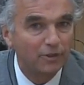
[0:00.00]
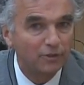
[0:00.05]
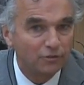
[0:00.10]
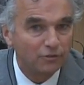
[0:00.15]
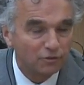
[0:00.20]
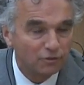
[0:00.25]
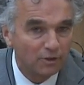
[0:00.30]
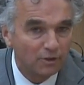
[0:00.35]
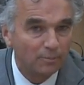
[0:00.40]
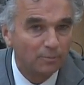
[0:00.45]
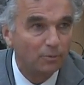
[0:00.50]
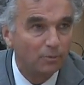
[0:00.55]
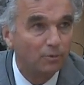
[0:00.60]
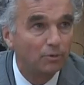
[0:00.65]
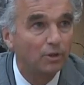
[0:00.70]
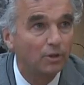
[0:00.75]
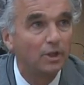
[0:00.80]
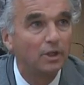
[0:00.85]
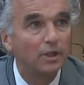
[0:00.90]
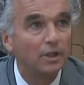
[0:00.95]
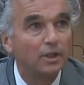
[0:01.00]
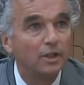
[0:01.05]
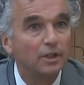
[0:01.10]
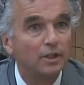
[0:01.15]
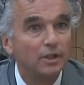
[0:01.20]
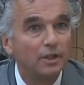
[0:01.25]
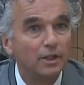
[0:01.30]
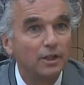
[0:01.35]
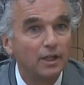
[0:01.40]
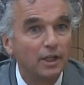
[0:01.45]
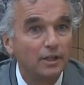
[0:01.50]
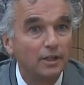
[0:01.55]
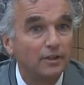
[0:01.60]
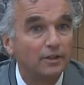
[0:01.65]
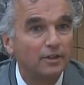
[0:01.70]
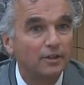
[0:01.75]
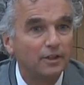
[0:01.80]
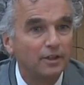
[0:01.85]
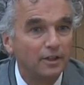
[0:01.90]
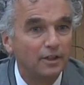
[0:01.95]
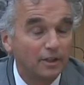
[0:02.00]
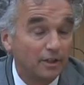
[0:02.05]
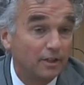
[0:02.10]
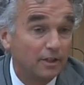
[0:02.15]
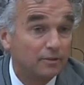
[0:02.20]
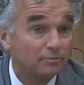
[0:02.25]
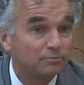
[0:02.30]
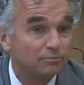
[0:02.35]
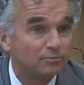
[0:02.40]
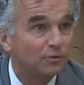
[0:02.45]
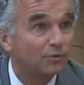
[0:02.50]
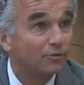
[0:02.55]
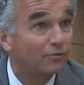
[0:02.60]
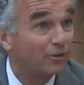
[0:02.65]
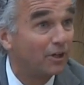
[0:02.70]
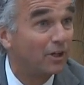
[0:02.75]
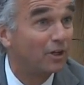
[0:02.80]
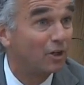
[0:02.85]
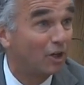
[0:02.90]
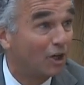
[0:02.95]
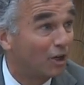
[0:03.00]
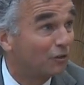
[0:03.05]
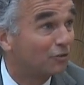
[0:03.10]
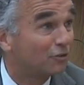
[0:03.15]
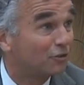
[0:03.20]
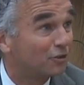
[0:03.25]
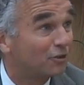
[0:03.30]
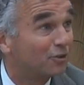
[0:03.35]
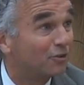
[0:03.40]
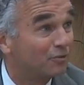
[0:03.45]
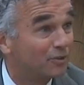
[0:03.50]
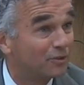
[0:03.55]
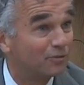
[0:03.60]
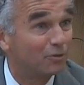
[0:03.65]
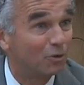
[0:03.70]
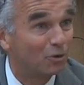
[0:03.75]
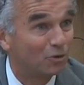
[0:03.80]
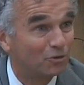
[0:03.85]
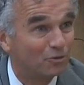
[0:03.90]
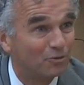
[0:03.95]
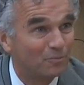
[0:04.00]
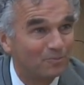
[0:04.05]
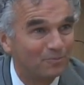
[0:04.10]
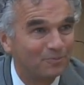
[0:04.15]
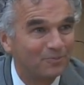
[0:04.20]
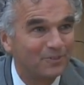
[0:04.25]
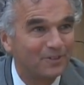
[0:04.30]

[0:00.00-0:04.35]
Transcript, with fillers: Very simple and um, fair ask, we thought.